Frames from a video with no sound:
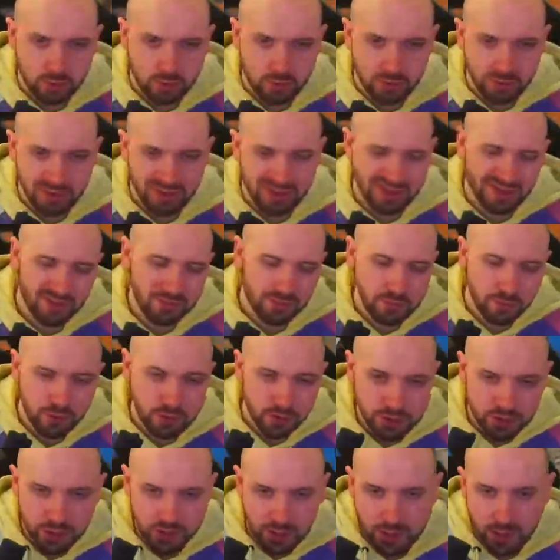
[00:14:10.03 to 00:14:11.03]
That's
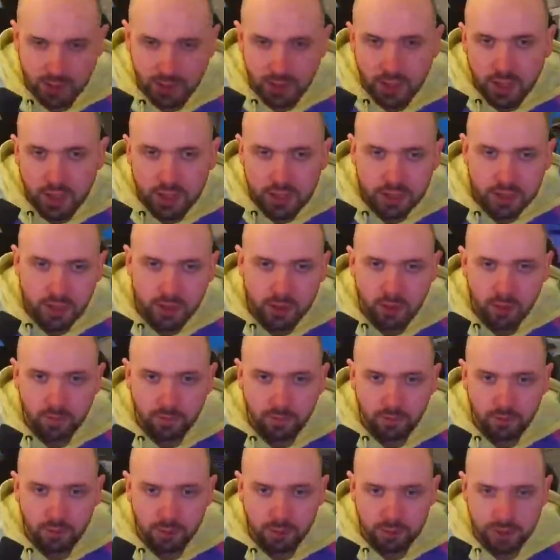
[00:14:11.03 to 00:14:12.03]
unfortunate there. So I
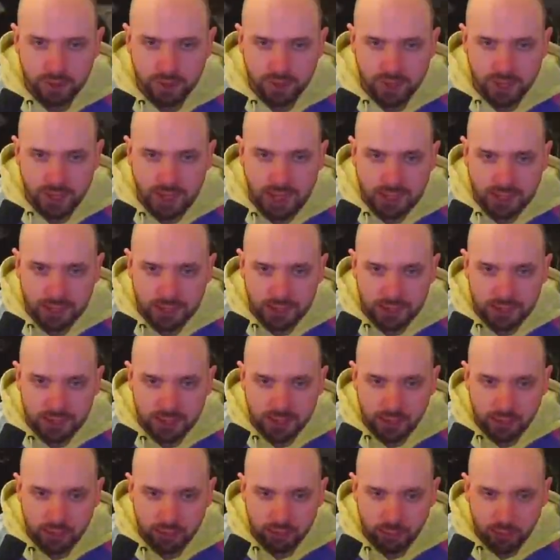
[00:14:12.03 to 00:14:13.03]
thought he was going to catch this and
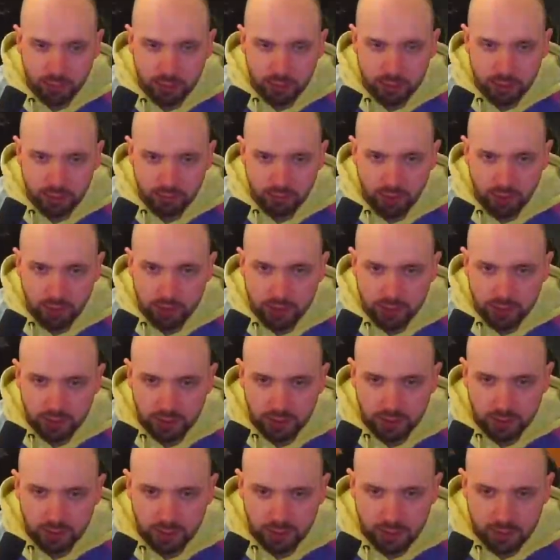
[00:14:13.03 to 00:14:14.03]
then throw it to the right.
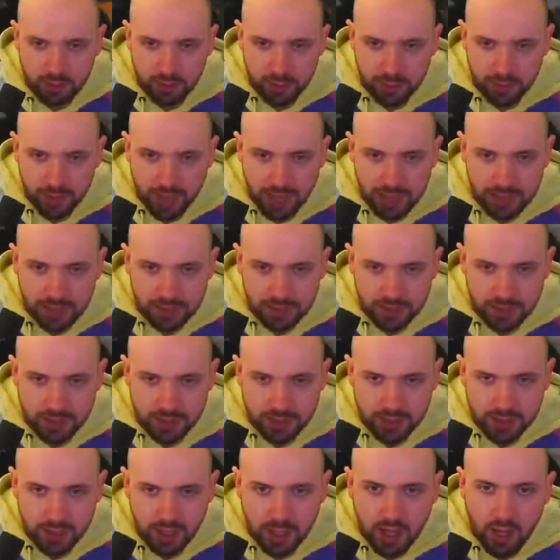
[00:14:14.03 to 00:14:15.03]
So we catch
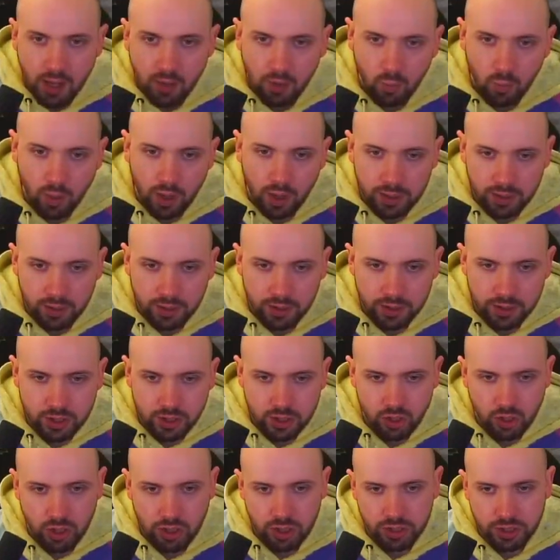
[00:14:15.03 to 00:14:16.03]
this. What I'd like you to
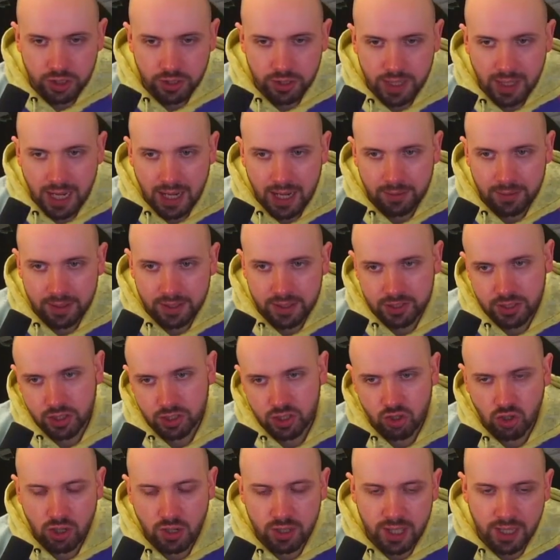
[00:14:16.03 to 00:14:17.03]
try and do now is just
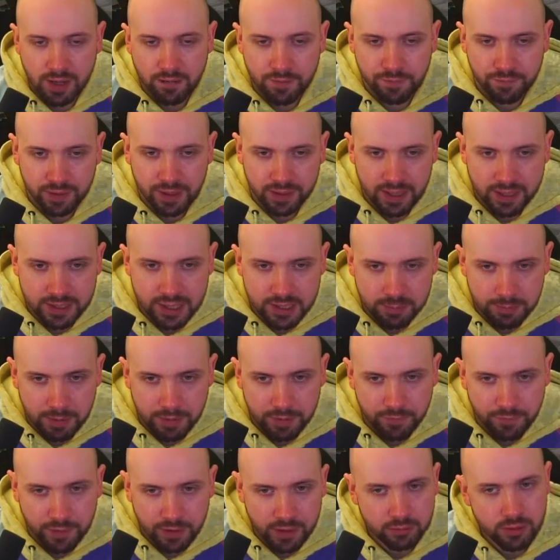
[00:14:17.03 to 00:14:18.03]
try and get a flick into the
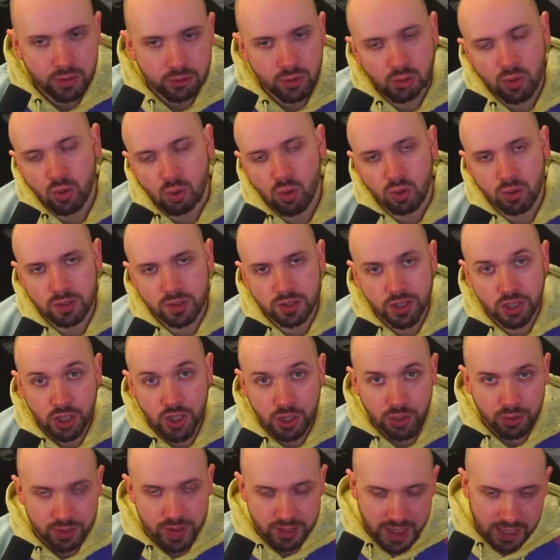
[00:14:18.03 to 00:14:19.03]
midfield or to
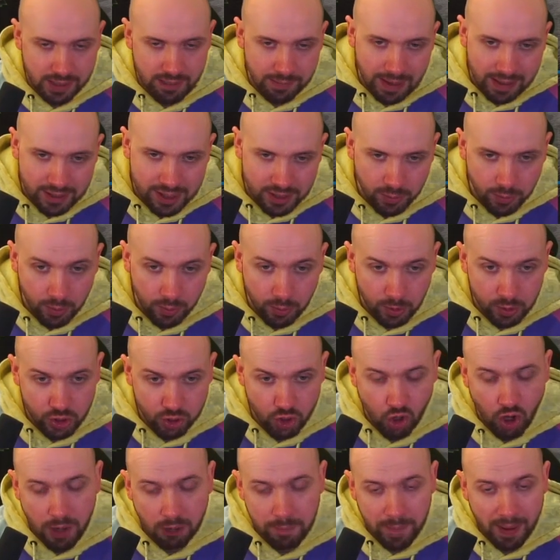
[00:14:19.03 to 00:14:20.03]
your teammates. So we'll
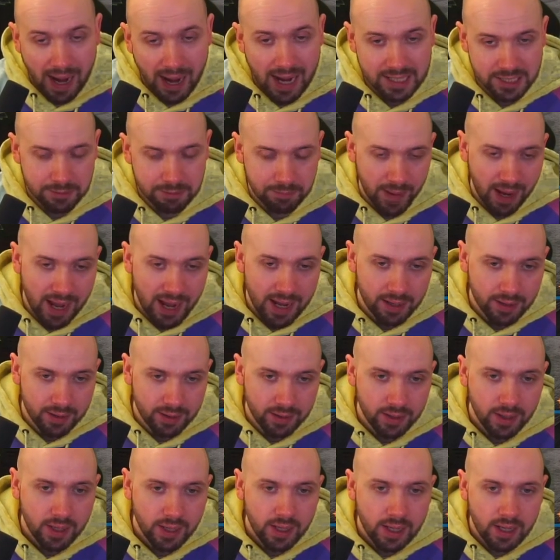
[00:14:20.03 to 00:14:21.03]
try and pass back
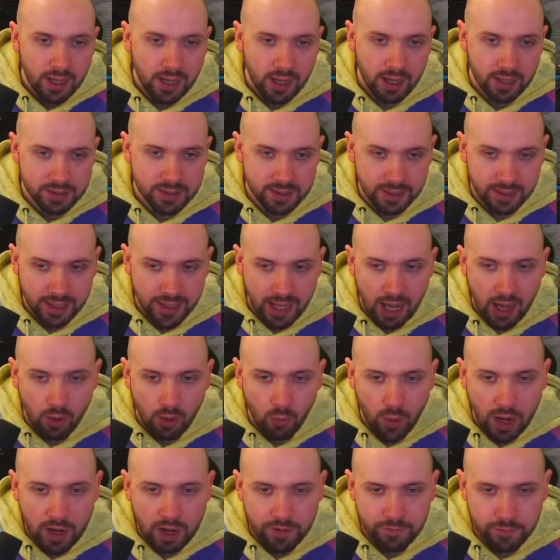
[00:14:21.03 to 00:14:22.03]
to get
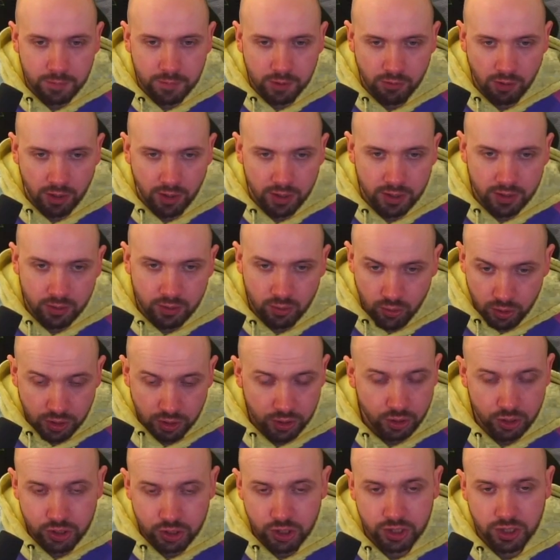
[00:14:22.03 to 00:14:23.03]
away from Orion. Or you
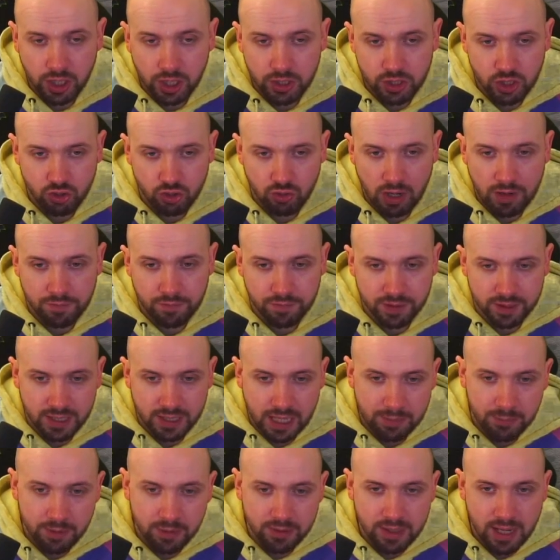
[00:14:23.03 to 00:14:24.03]
could just go straight for the
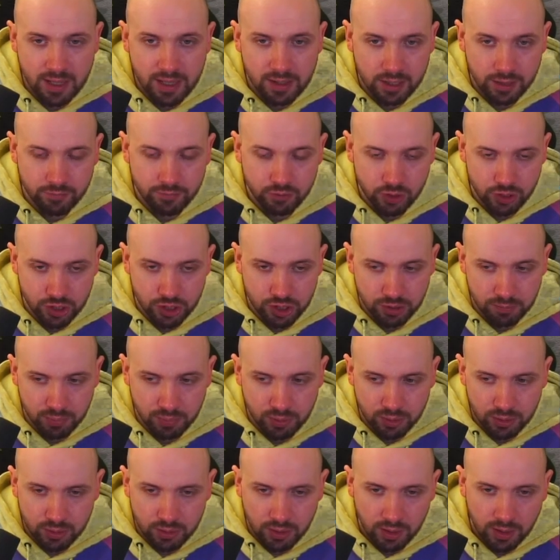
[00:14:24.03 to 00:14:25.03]
demo now that you've touched the
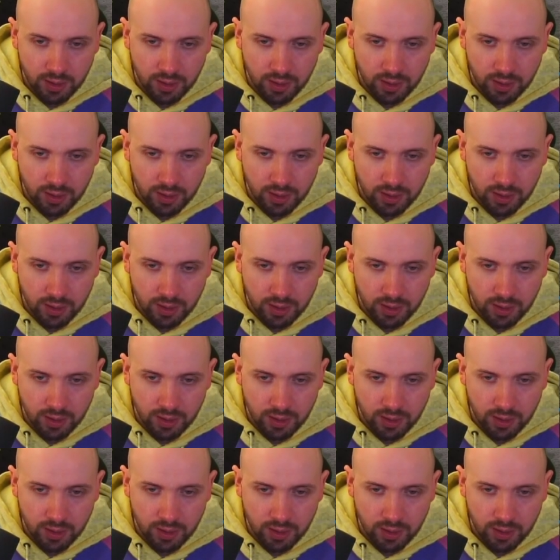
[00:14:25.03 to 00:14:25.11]
ball.